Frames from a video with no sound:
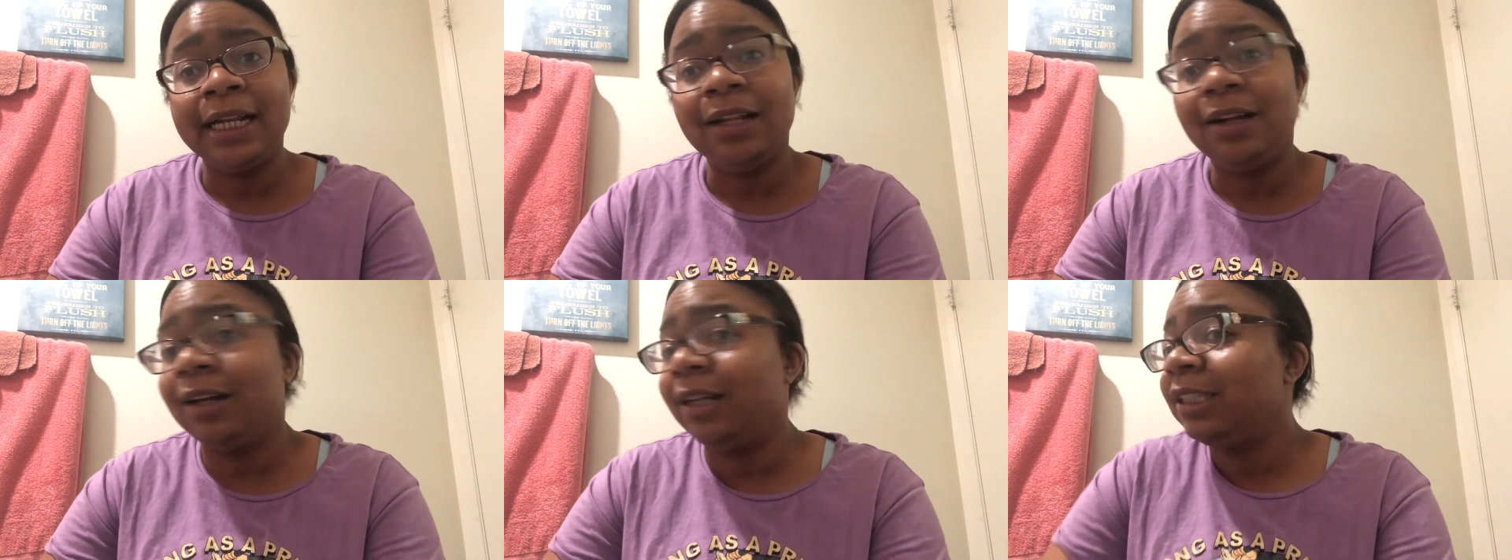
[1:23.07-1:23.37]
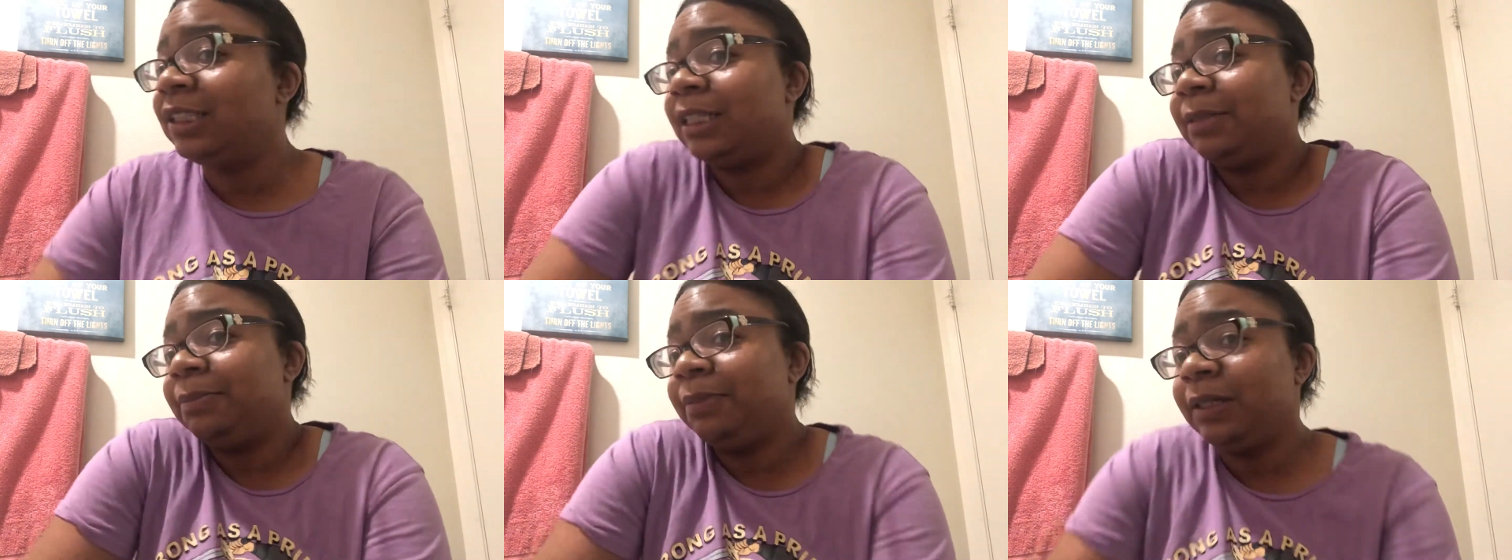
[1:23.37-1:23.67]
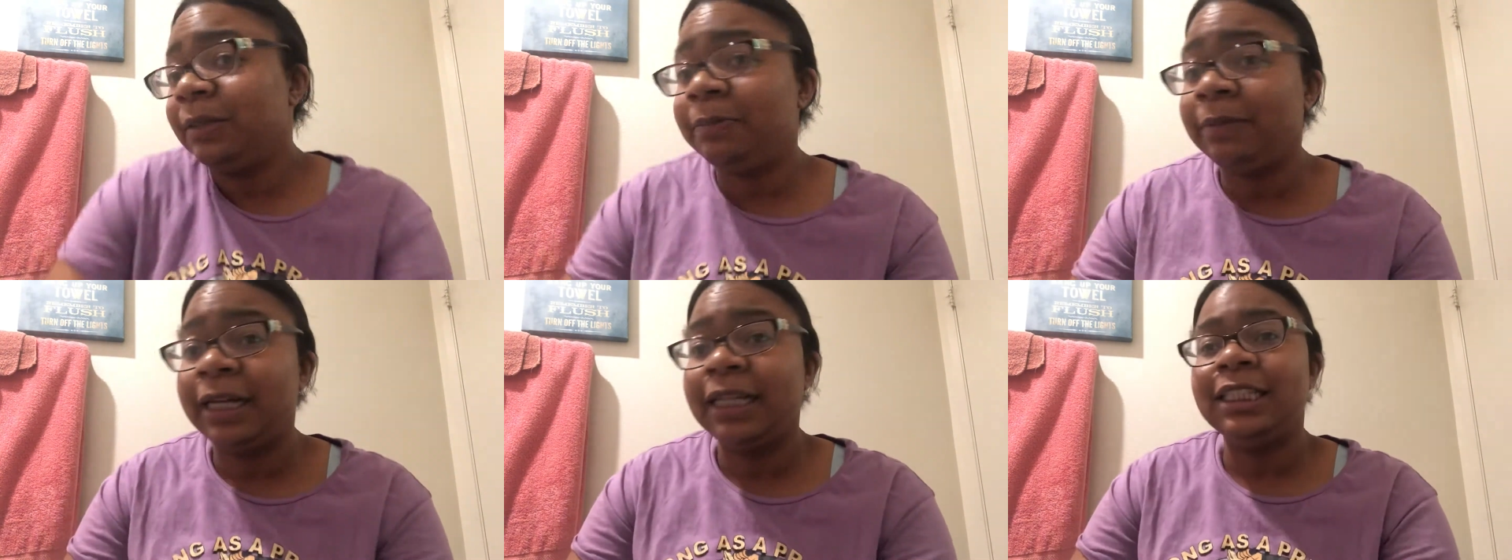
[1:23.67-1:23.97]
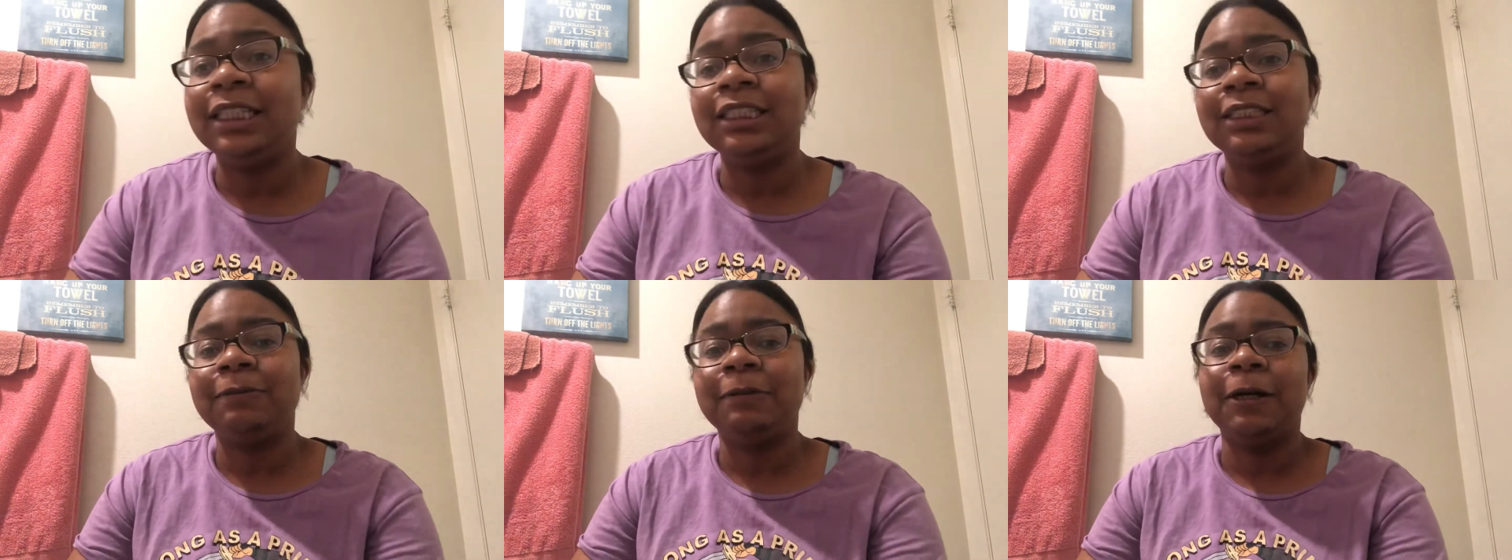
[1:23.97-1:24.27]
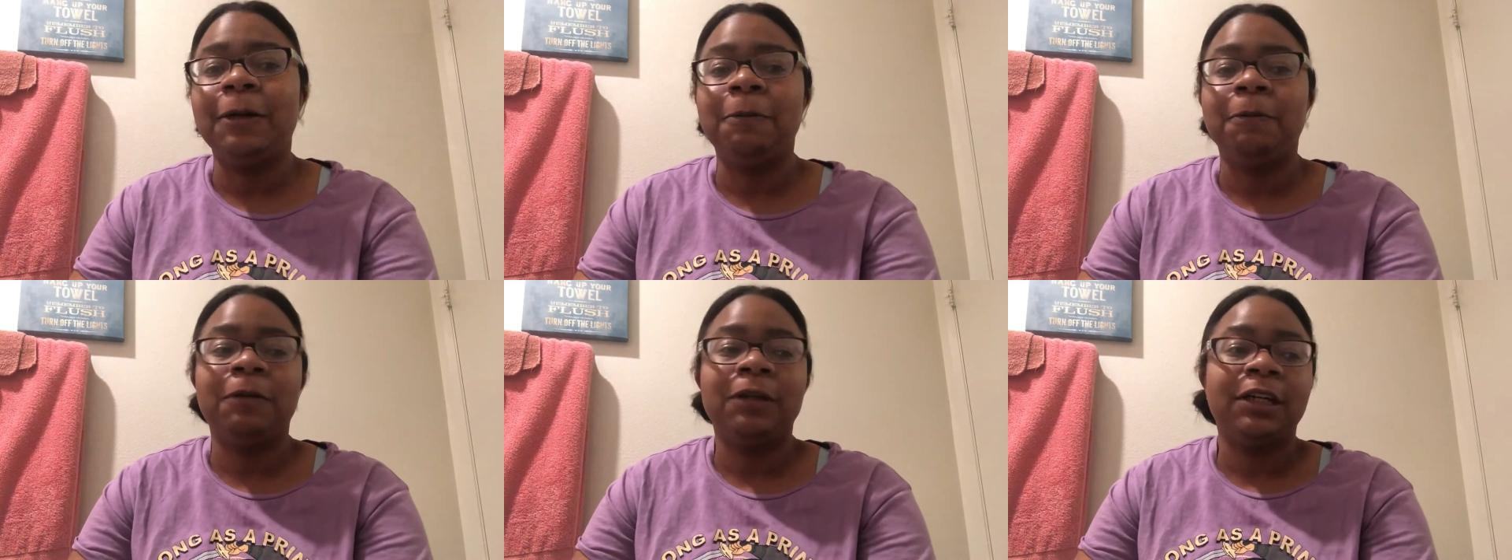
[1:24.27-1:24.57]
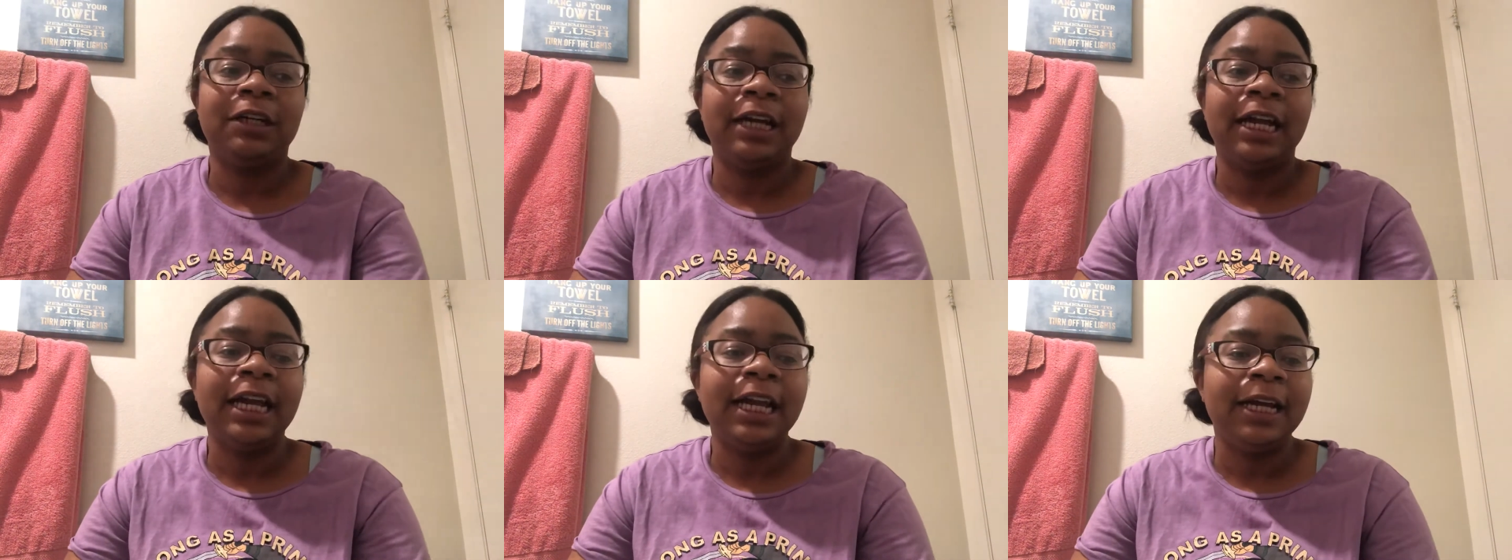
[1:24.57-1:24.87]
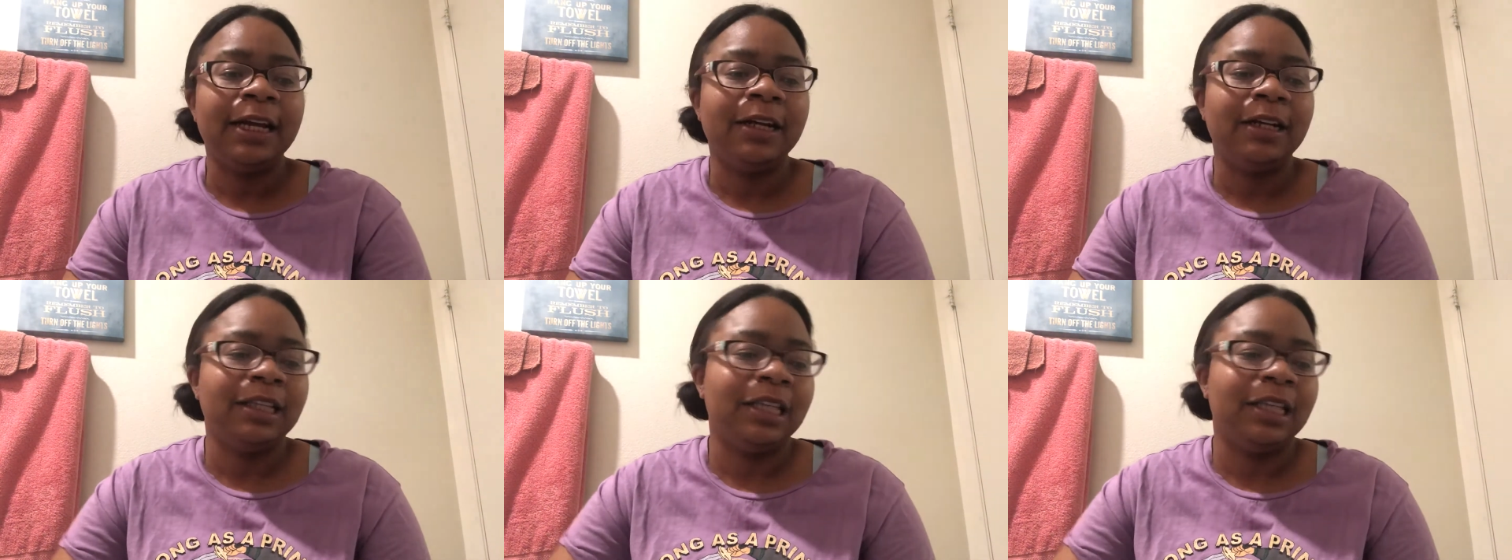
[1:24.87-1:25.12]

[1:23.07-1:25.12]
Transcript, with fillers: Honestly, Brit Brat needs some help with her hair.